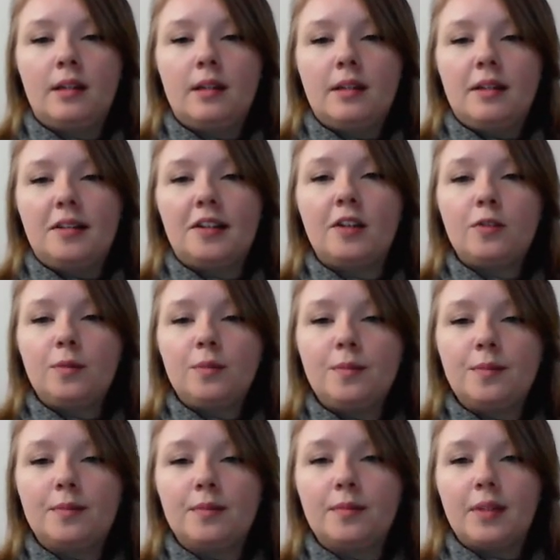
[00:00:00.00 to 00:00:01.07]
So,
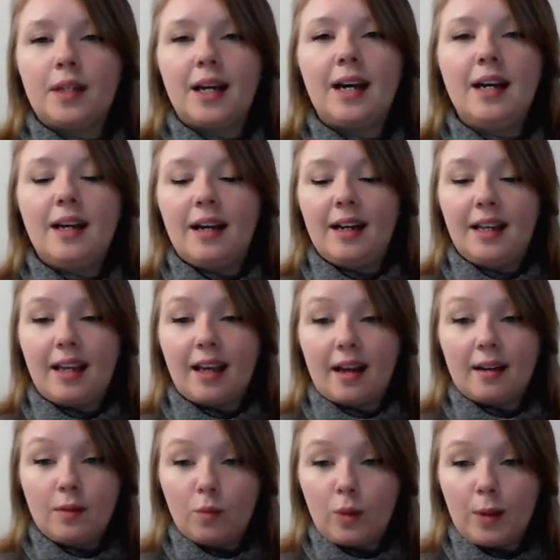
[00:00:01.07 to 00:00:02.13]
again,
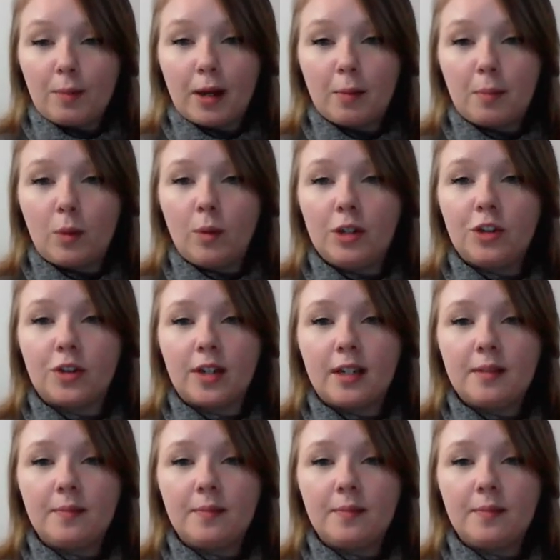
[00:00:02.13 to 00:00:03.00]
we might be wondering,